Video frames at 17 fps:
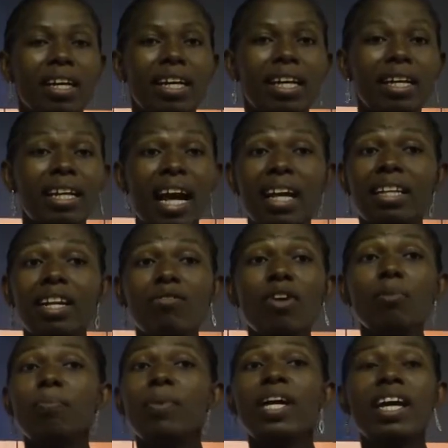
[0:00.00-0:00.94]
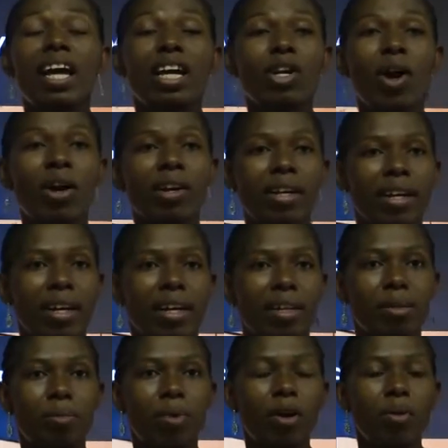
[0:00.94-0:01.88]
It can even be a young
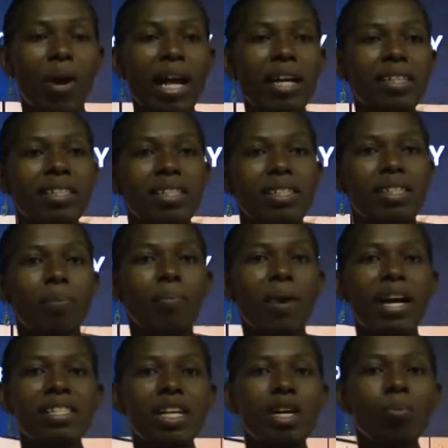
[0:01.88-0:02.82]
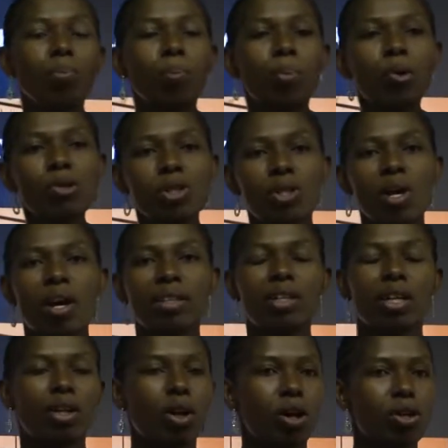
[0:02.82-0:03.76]
girl. But when the person puts on
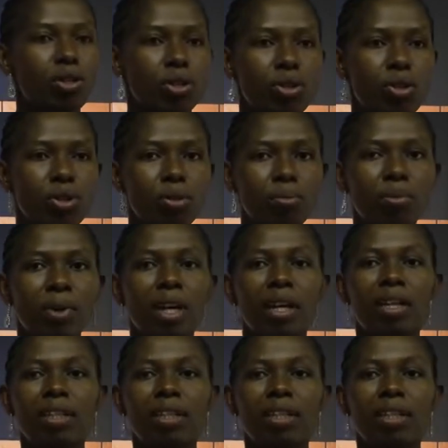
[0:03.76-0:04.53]
the costume,